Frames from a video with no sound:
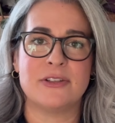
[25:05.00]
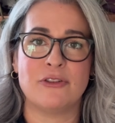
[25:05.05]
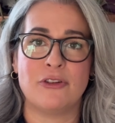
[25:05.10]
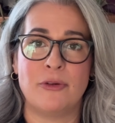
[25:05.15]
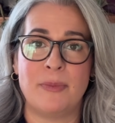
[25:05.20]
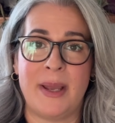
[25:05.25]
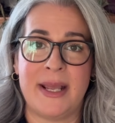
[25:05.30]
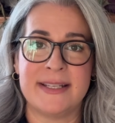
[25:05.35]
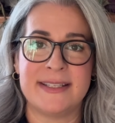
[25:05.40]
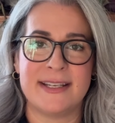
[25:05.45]

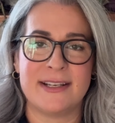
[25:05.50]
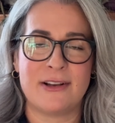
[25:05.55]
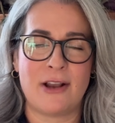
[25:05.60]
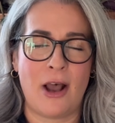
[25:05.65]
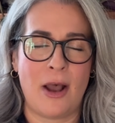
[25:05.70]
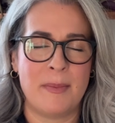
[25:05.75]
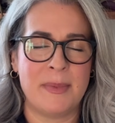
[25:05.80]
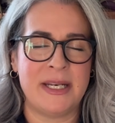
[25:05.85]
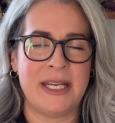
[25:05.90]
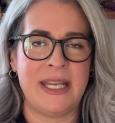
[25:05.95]
romantic
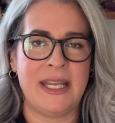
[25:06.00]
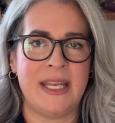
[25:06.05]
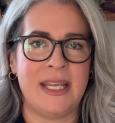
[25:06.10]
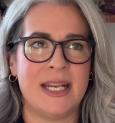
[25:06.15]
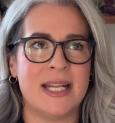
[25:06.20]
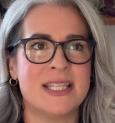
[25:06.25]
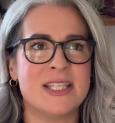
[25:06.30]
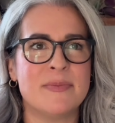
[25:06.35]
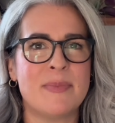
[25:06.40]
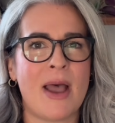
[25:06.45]
comedy, and
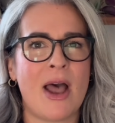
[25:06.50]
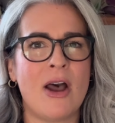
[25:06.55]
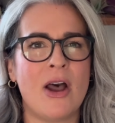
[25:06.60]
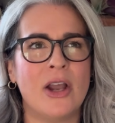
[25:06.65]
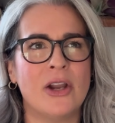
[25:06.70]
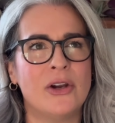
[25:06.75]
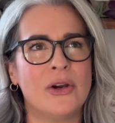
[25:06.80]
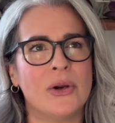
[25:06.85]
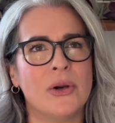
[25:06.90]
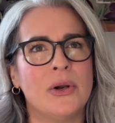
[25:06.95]
it's about a
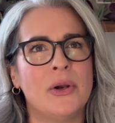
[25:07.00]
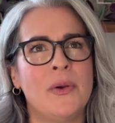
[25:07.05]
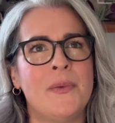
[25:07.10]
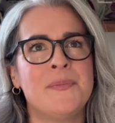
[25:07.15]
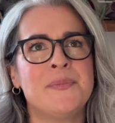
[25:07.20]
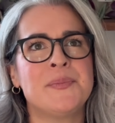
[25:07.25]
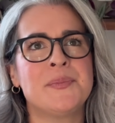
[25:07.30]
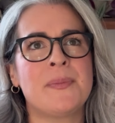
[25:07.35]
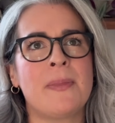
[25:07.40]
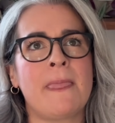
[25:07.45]
girl
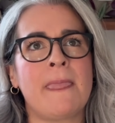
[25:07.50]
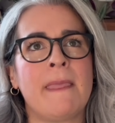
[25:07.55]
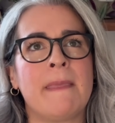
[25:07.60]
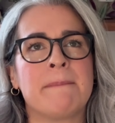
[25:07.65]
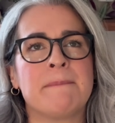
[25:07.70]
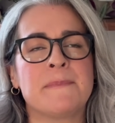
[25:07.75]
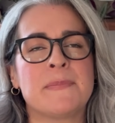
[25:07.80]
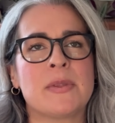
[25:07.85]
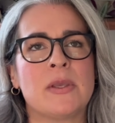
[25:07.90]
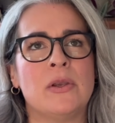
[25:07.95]

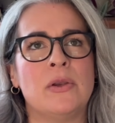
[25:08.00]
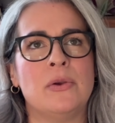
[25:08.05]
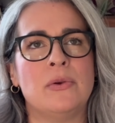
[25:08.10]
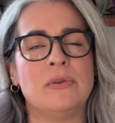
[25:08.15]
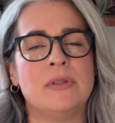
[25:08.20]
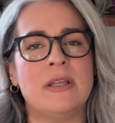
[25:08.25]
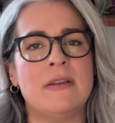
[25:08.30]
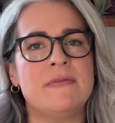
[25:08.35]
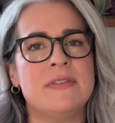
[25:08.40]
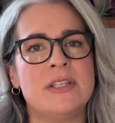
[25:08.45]
who
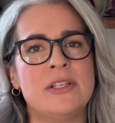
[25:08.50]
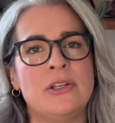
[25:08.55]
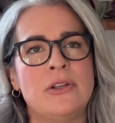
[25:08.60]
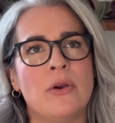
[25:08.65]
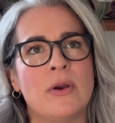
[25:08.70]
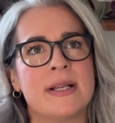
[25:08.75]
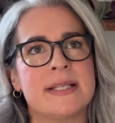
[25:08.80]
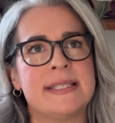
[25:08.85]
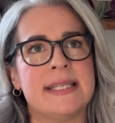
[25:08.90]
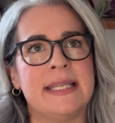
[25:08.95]
lives in New
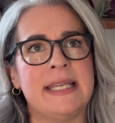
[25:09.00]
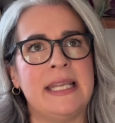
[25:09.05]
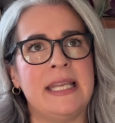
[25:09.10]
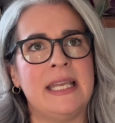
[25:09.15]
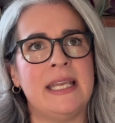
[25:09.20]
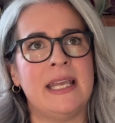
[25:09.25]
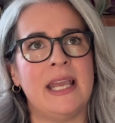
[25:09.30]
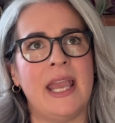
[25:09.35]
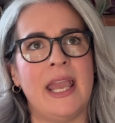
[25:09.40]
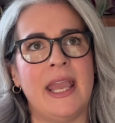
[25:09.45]
York
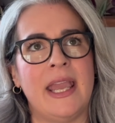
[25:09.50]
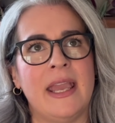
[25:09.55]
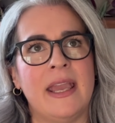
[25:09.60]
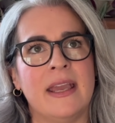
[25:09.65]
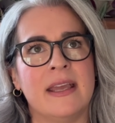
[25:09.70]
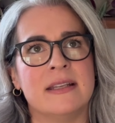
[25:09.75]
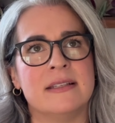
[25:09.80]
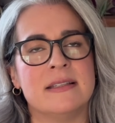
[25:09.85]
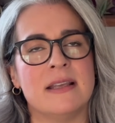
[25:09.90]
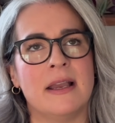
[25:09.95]
City,
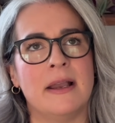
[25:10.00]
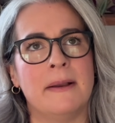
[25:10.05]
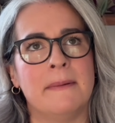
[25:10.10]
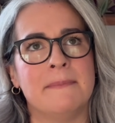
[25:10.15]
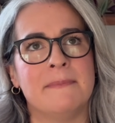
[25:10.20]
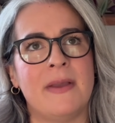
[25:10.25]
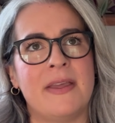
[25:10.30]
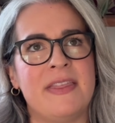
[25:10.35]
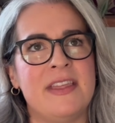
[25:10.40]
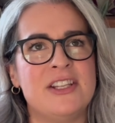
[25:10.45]
and
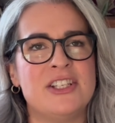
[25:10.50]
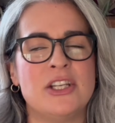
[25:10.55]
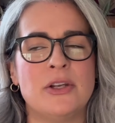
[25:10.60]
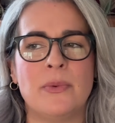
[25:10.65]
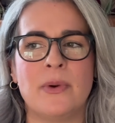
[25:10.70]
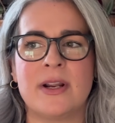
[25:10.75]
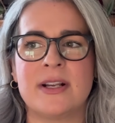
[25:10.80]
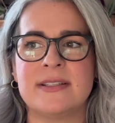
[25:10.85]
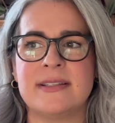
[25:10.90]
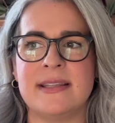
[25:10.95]
I think she
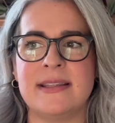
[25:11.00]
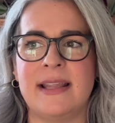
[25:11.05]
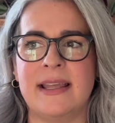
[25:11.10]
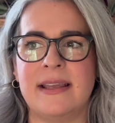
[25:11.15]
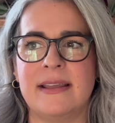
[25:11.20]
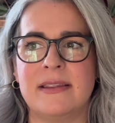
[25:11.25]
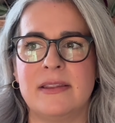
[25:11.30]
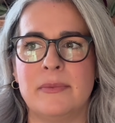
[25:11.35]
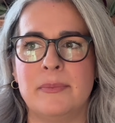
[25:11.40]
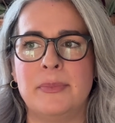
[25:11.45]
works in
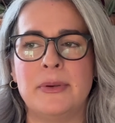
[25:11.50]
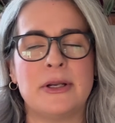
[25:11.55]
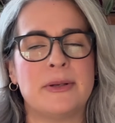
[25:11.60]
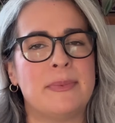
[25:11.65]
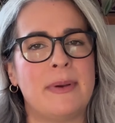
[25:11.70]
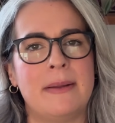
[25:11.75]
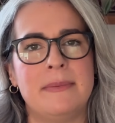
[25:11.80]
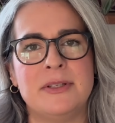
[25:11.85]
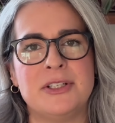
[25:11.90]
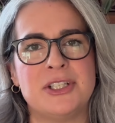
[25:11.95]
like the book
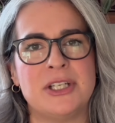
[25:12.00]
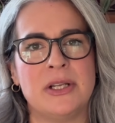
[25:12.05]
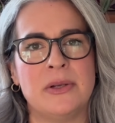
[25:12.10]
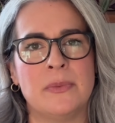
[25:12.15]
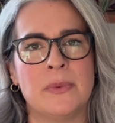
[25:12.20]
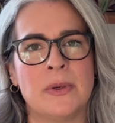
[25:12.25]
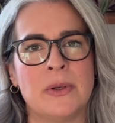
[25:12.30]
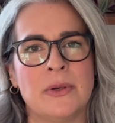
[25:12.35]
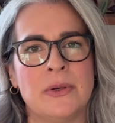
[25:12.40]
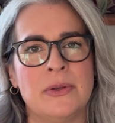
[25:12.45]
publishing
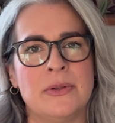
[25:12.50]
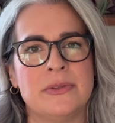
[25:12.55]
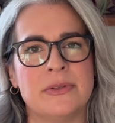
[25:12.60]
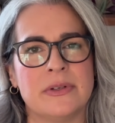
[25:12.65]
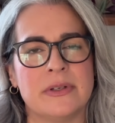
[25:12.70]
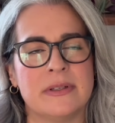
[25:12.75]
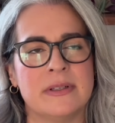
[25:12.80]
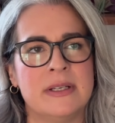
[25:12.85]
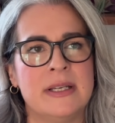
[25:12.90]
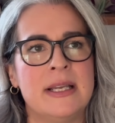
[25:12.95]
world
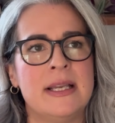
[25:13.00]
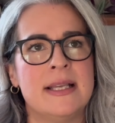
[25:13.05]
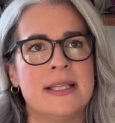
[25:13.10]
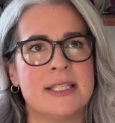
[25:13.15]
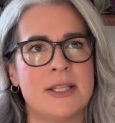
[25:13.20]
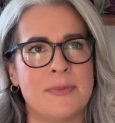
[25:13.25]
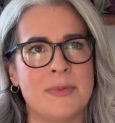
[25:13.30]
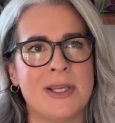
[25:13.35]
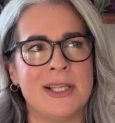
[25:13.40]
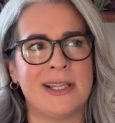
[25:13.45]
or
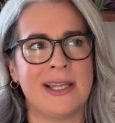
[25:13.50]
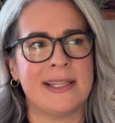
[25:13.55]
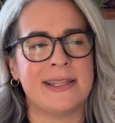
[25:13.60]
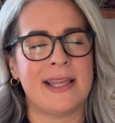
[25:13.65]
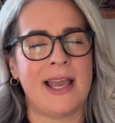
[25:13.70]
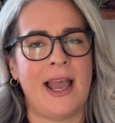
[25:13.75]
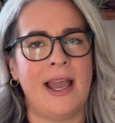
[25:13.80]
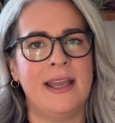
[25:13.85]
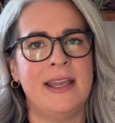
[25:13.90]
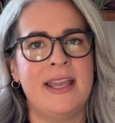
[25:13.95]
something like
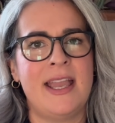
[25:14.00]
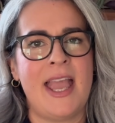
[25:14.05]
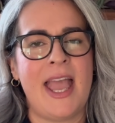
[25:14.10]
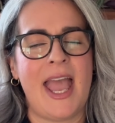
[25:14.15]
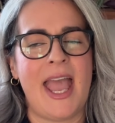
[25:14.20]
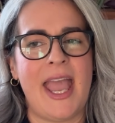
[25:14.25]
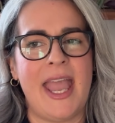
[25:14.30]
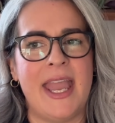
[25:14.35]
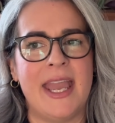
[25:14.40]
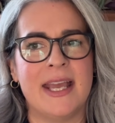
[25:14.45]
that.
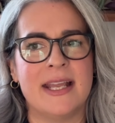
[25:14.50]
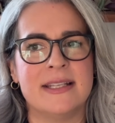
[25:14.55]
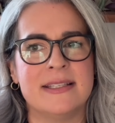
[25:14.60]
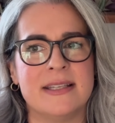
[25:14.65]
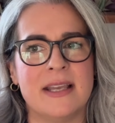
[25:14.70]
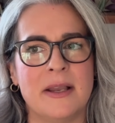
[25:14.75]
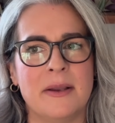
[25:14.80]
And